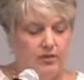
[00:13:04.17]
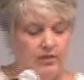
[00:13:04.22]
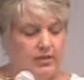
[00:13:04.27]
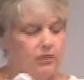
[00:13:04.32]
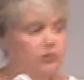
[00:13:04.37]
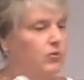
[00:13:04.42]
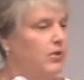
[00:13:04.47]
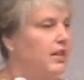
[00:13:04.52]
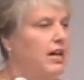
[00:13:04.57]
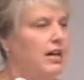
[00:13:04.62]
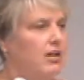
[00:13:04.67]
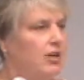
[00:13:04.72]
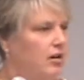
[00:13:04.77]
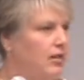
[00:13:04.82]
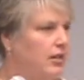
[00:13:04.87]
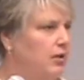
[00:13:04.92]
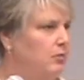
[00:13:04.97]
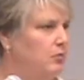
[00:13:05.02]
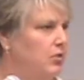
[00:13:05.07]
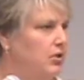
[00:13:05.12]
to us without
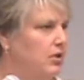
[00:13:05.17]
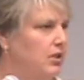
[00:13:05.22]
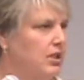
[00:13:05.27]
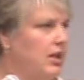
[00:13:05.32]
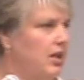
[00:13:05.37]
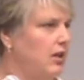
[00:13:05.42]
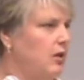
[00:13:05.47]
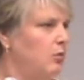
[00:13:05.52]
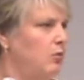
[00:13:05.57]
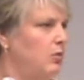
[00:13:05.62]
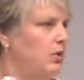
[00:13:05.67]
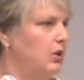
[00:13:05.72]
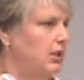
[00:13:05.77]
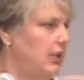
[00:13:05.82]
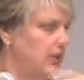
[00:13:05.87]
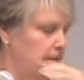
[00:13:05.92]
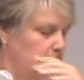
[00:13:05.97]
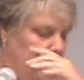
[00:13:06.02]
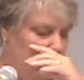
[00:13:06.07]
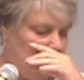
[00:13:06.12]
our input, kind of
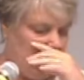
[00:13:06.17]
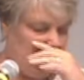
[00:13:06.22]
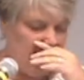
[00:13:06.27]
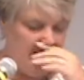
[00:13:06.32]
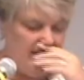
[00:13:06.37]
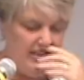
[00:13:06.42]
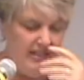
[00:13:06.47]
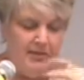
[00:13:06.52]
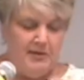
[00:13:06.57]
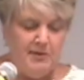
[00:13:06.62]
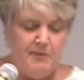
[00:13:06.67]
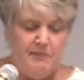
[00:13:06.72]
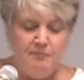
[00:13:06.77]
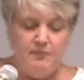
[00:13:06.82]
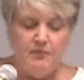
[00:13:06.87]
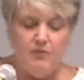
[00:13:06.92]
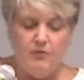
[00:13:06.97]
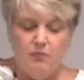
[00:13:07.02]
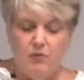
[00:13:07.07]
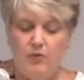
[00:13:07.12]
willy-nilly,
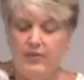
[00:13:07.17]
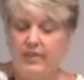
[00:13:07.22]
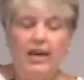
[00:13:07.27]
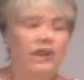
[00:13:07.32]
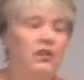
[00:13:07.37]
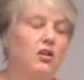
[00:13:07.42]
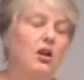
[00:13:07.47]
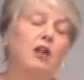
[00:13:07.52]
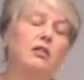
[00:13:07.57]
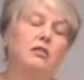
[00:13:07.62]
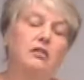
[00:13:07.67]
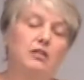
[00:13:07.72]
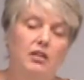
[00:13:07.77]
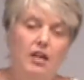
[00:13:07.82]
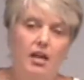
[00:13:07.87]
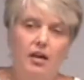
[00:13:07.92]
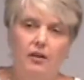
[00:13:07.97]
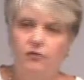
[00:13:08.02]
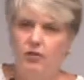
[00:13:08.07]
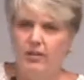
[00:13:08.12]
without our
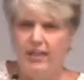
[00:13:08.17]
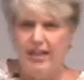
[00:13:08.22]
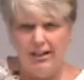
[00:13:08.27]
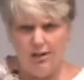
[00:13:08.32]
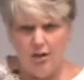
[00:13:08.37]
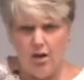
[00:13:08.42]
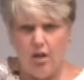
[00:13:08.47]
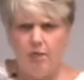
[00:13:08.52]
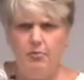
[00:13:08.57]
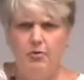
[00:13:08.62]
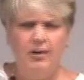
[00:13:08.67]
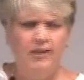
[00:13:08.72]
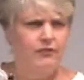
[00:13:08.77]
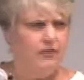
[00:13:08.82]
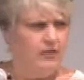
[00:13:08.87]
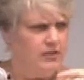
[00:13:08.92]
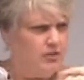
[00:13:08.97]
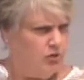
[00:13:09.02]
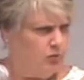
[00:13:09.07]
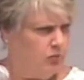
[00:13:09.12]
love, without our
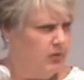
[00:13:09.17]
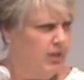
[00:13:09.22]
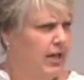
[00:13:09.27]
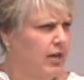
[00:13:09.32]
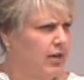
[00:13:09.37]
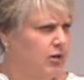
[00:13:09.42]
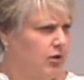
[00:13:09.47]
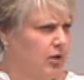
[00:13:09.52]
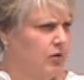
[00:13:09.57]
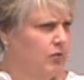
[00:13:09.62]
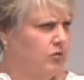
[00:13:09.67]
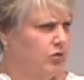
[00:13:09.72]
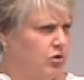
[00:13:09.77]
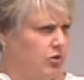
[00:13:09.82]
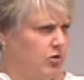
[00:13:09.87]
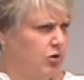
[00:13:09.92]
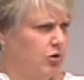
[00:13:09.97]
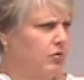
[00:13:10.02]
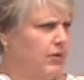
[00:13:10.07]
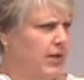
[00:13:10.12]
preferences, without our
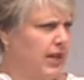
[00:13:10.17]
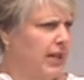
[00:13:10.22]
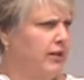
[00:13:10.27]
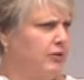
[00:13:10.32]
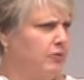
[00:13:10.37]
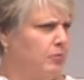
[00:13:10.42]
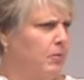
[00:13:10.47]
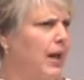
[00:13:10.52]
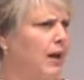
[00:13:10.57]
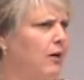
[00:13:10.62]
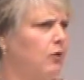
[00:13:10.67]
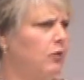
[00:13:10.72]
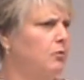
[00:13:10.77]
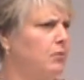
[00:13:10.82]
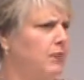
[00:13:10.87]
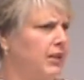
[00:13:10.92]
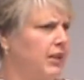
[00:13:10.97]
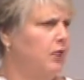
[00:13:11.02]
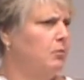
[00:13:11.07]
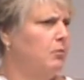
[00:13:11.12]
creative
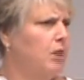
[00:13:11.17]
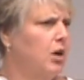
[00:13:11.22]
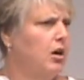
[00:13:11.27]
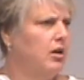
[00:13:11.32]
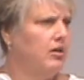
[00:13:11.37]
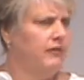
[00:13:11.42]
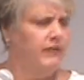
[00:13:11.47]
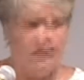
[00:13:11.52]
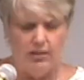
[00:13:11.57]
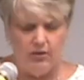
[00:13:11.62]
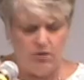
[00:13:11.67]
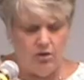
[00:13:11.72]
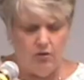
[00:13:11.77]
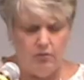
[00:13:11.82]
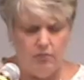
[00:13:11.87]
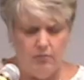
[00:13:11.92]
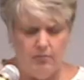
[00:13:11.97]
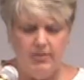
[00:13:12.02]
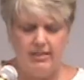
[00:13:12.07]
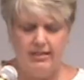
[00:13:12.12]
power being a part of it.
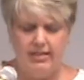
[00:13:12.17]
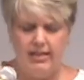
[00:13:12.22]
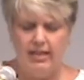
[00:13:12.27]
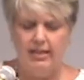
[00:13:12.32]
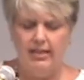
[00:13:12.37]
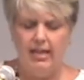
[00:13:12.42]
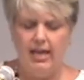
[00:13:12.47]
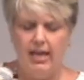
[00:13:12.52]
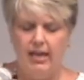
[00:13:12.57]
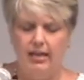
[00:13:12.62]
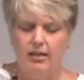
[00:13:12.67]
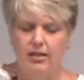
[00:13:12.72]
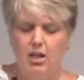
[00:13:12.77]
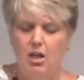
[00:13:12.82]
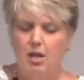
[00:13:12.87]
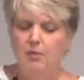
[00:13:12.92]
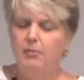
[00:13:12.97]
Don't mistake that.